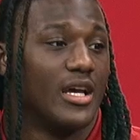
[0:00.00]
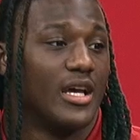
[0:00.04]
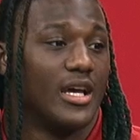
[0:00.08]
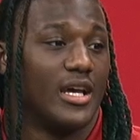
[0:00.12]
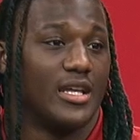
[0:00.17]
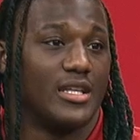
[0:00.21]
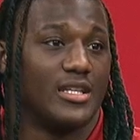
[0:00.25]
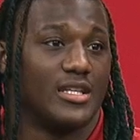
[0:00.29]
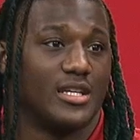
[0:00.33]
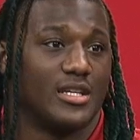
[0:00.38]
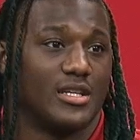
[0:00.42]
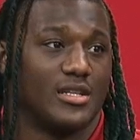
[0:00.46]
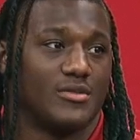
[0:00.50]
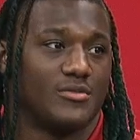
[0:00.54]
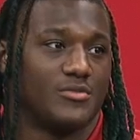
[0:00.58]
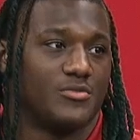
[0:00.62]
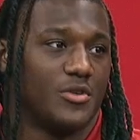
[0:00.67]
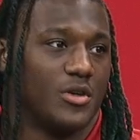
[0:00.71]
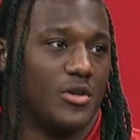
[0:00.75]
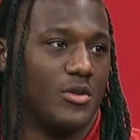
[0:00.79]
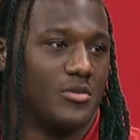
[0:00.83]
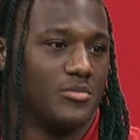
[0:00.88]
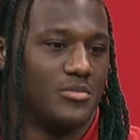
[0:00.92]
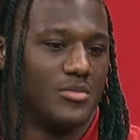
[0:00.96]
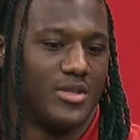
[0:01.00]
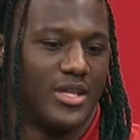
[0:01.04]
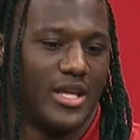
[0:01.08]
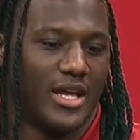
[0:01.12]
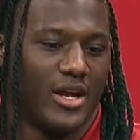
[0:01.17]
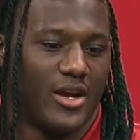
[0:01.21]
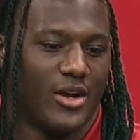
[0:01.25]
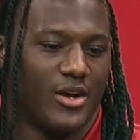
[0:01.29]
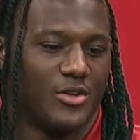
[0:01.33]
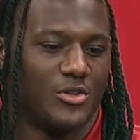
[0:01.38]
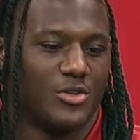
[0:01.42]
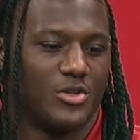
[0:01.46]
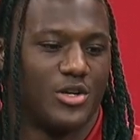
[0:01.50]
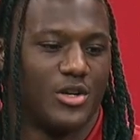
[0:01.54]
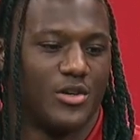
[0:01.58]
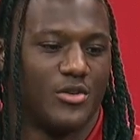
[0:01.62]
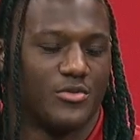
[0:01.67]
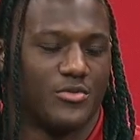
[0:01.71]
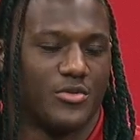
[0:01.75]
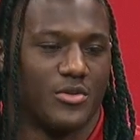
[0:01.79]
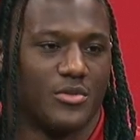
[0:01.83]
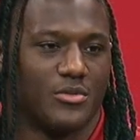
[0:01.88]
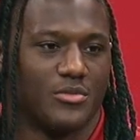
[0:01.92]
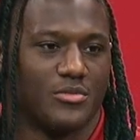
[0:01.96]
and then from there you go
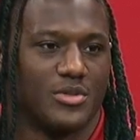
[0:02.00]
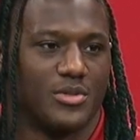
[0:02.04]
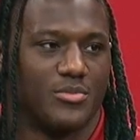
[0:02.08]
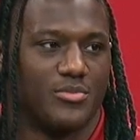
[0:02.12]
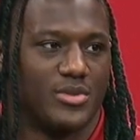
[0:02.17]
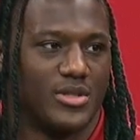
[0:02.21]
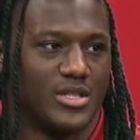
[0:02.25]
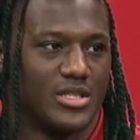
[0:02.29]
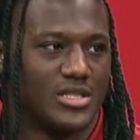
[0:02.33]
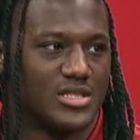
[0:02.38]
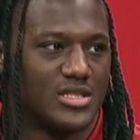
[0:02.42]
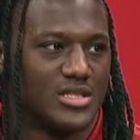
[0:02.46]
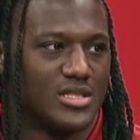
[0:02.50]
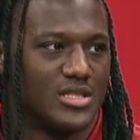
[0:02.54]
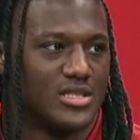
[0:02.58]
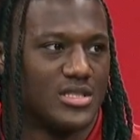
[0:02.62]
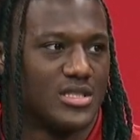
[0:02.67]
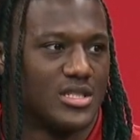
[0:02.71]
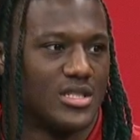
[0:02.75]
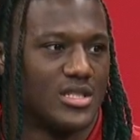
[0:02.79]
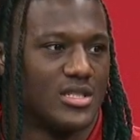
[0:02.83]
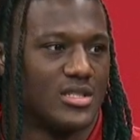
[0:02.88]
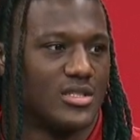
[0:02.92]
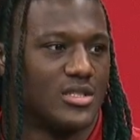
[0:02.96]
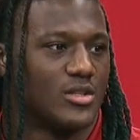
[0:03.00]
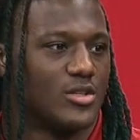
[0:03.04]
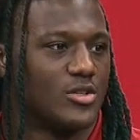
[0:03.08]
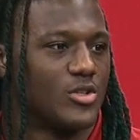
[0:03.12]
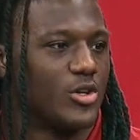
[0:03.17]
from the blitzes and